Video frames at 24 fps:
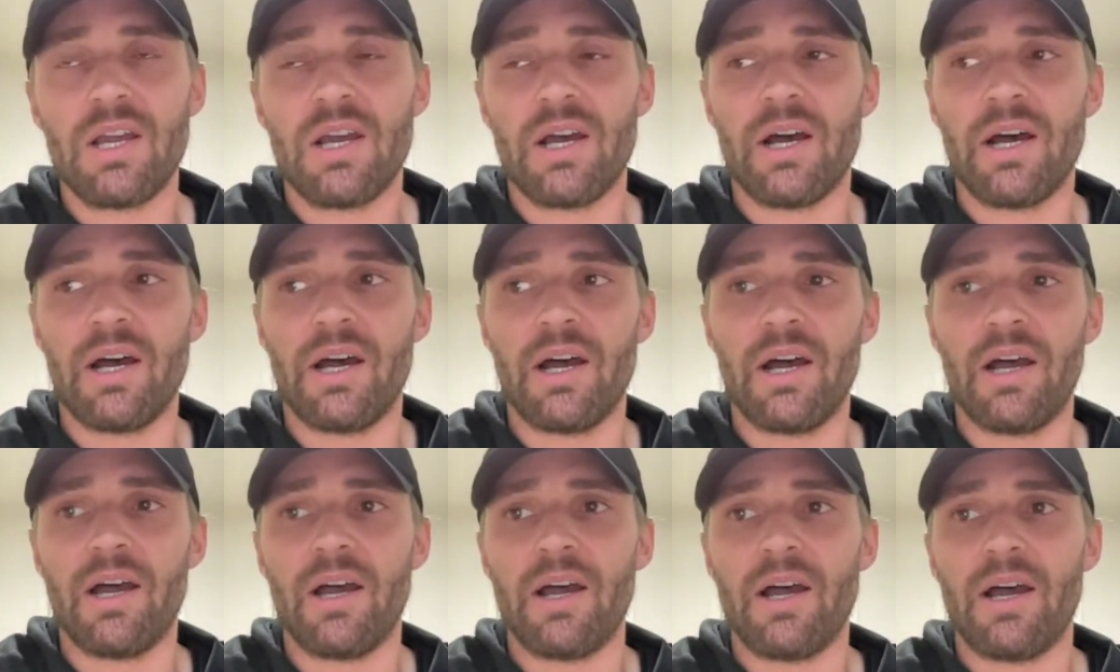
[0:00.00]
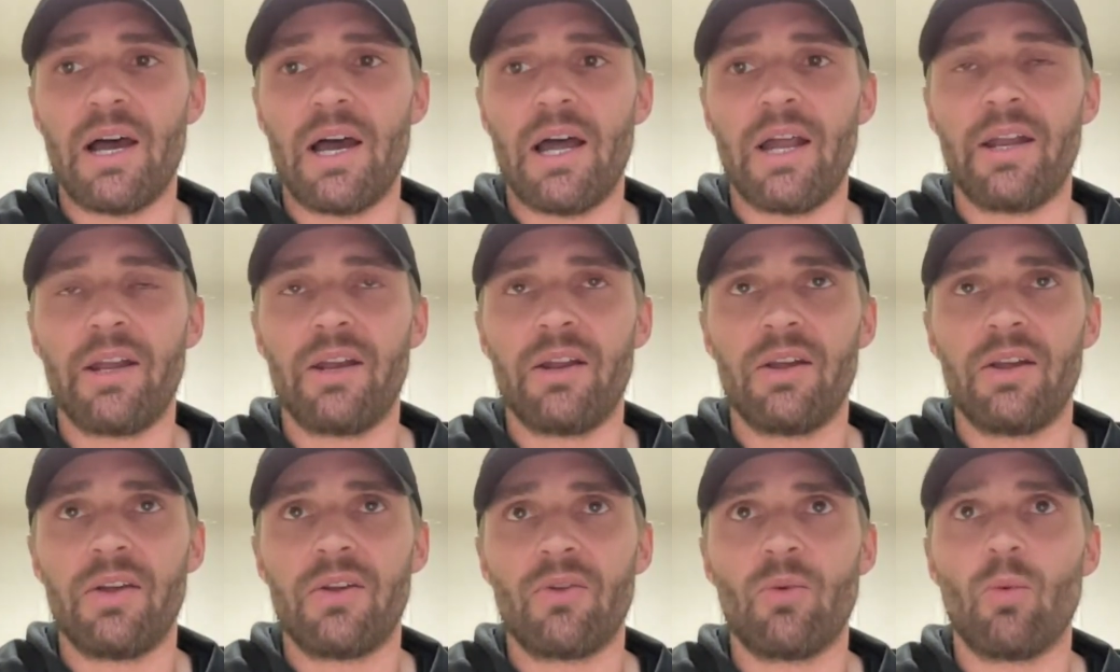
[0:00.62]

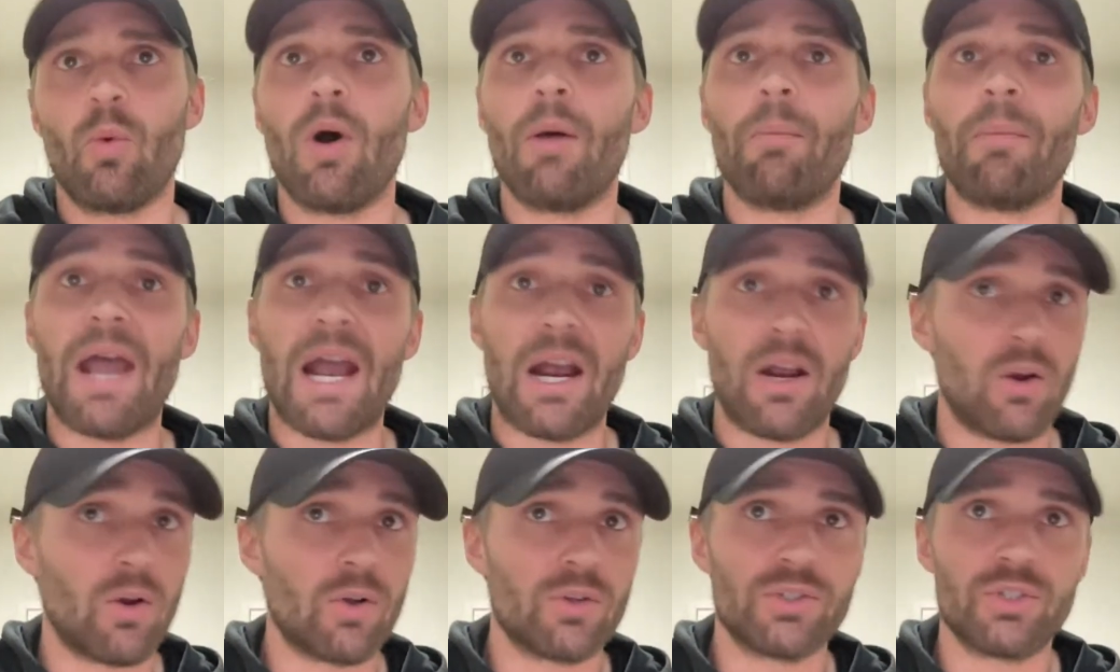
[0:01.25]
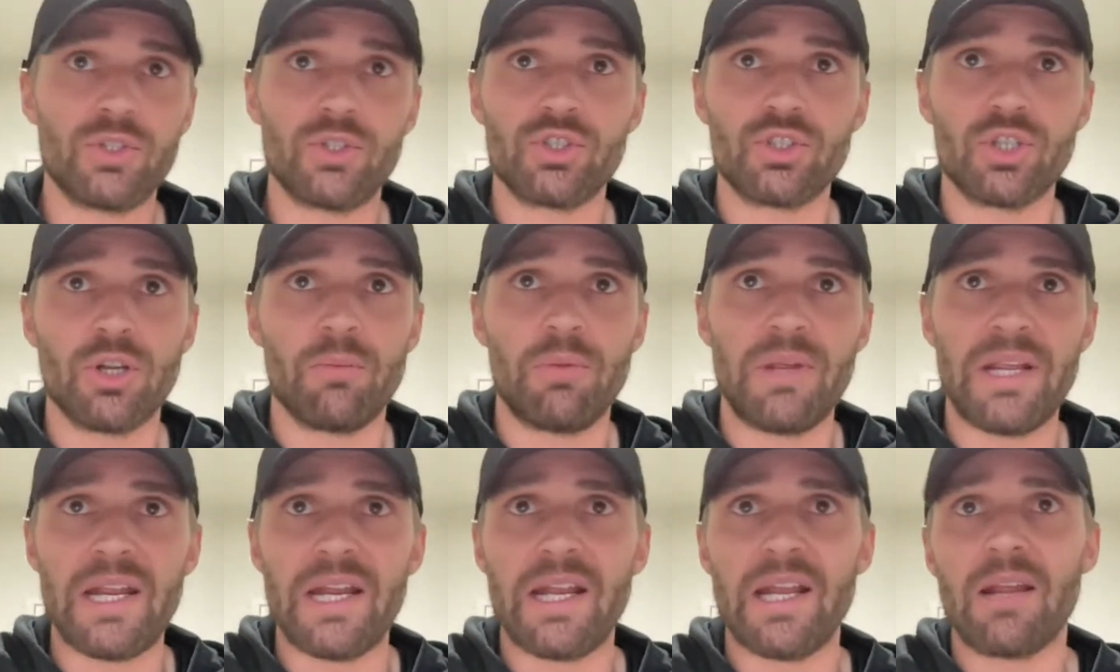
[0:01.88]
on what macros you should
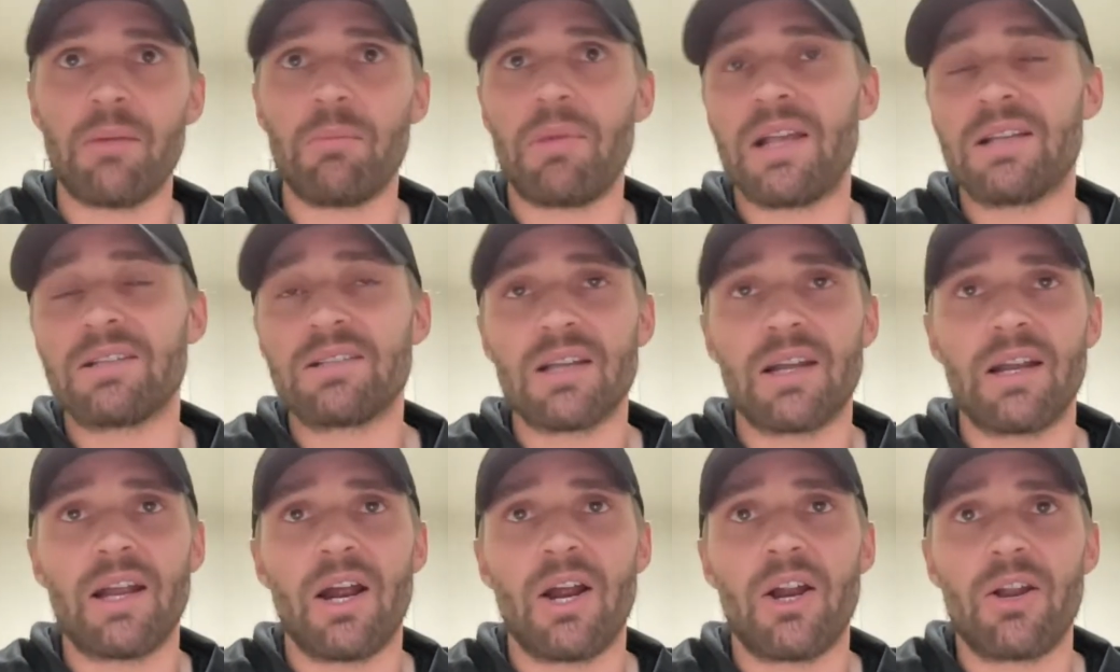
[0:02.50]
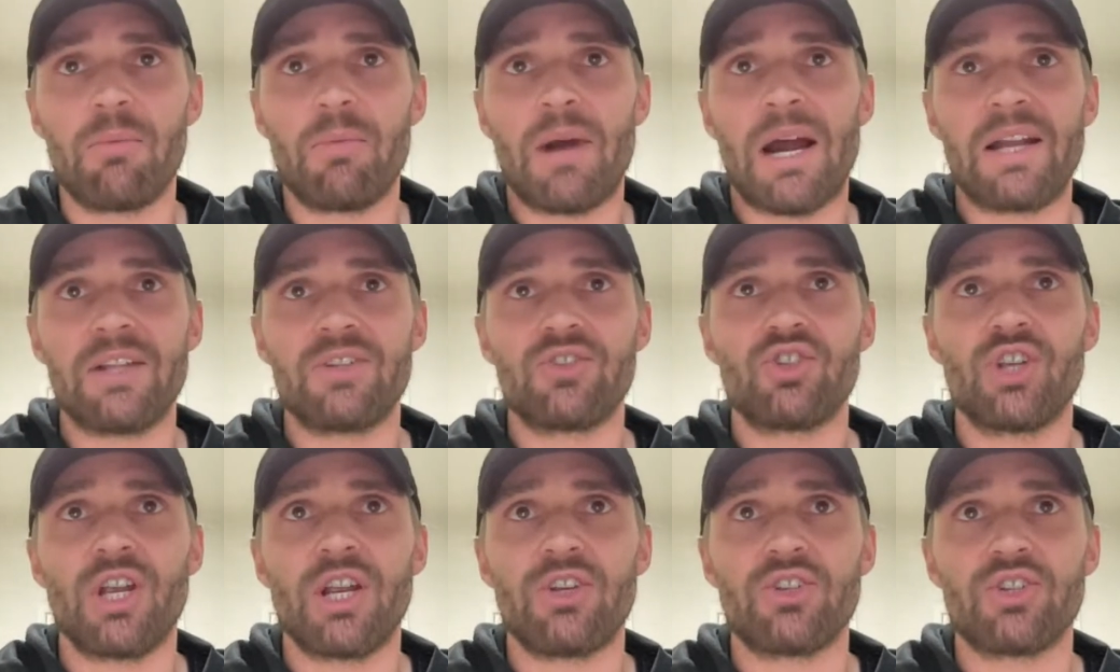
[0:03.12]
be eating based on how your
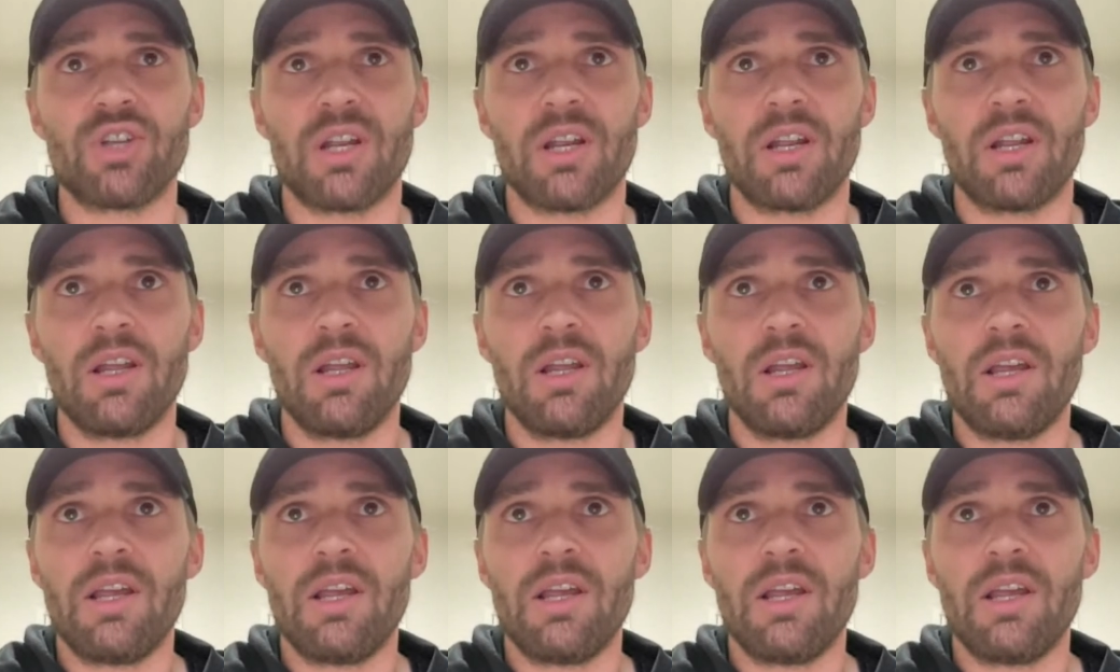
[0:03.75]
body's changing.